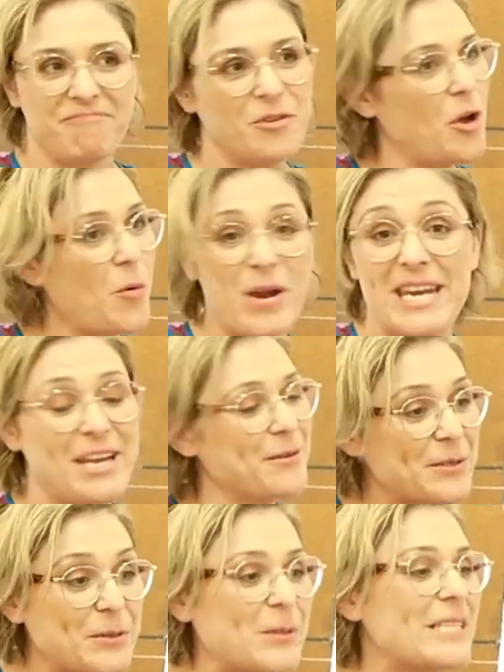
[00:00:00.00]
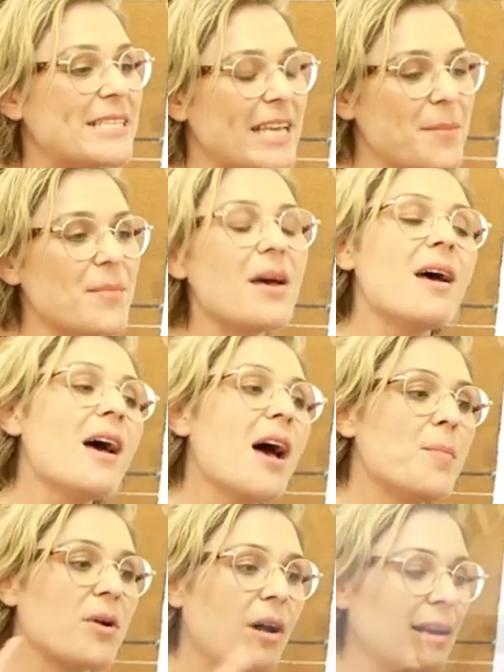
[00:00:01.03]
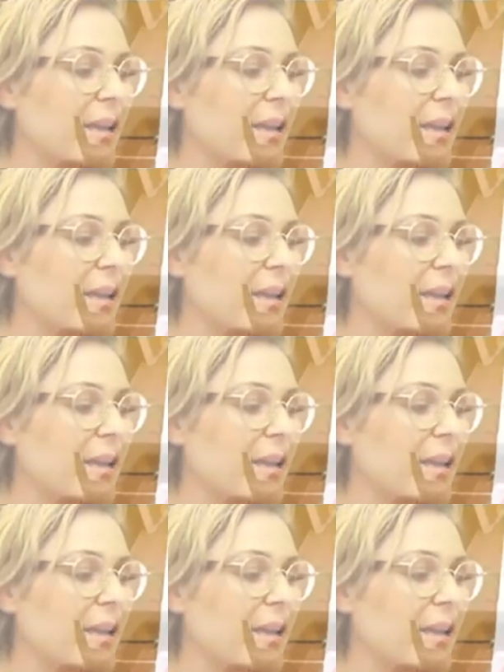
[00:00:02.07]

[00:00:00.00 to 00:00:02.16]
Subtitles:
nowhere near as good as them, but I